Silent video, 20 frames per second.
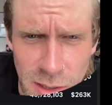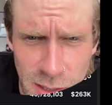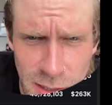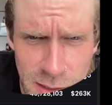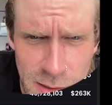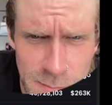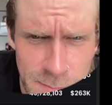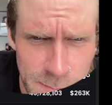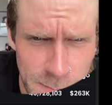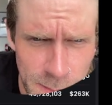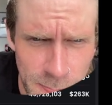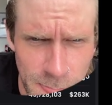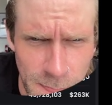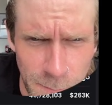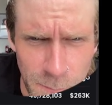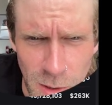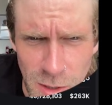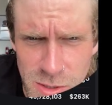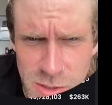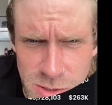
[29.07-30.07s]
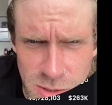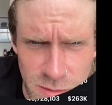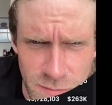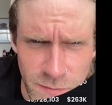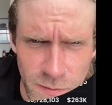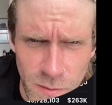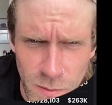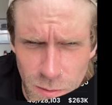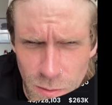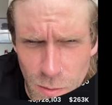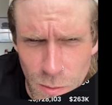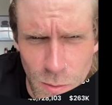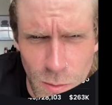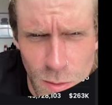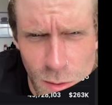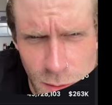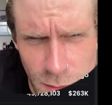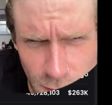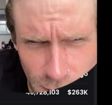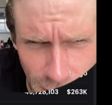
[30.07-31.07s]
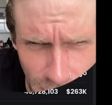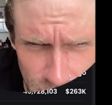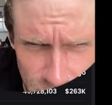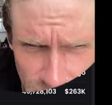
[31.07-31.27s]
line. I'm not sure if it'll hold that